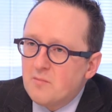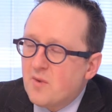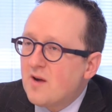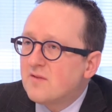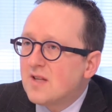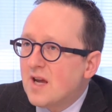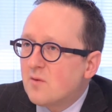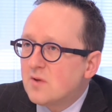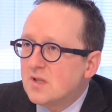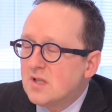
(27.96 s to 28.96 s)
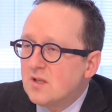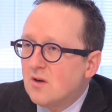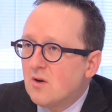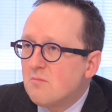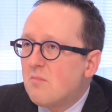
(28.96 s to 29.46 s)
private equity,
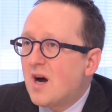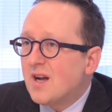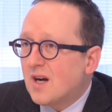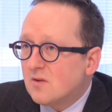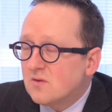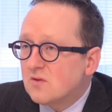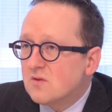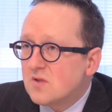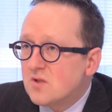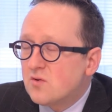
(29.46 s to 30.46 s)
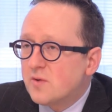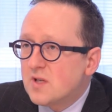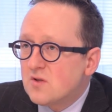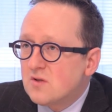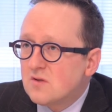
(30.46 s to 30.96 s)
on buyout
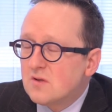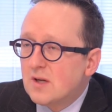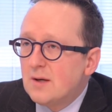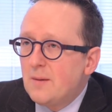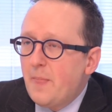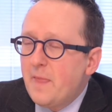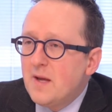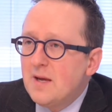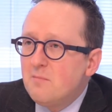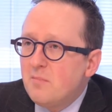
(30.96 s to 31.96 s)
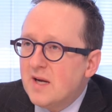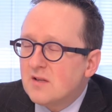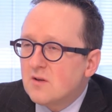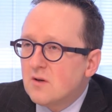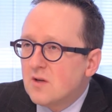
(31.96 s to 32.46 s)
situations, the
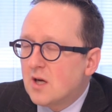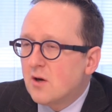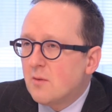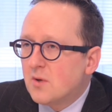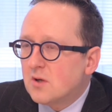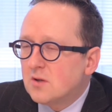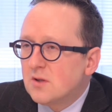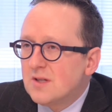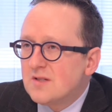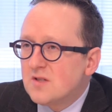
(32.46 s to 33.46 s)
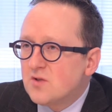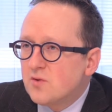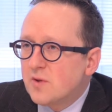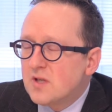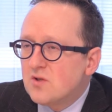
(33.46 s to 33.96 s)
impact on economical
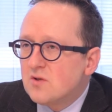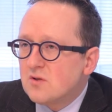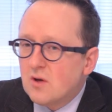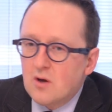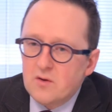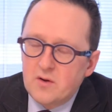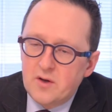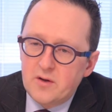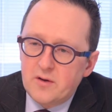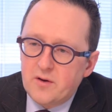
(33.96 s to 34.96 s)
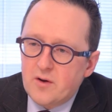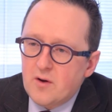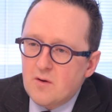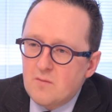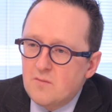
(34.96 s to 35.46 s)
situations, on
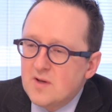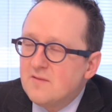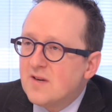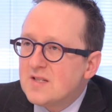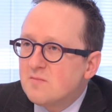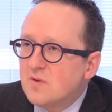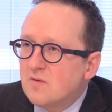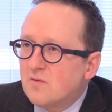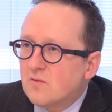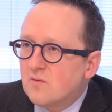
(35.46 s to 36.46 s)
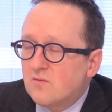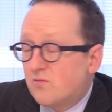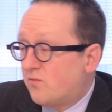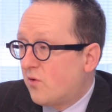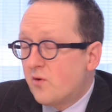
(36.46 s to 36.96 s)
investment
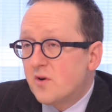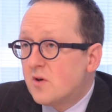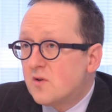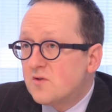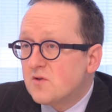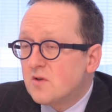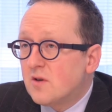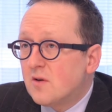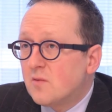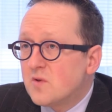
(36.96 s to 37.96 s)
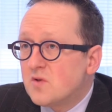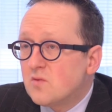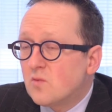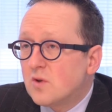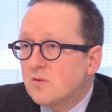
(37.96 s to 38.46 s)
foreigners which
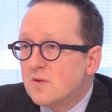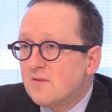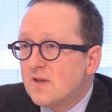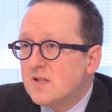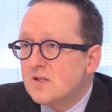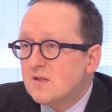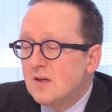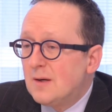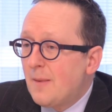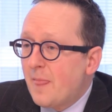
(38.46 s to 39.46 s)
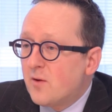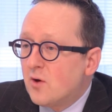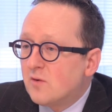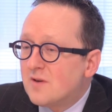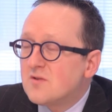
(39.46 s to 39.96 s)
want to invest. You
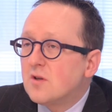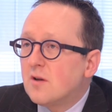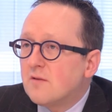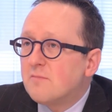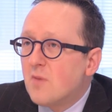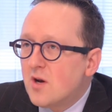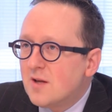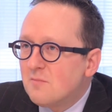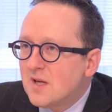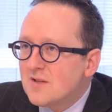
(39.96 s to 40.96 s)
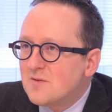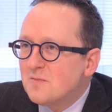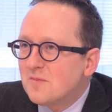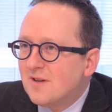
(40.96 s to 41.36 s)
know, there's a lot of money in Belgium,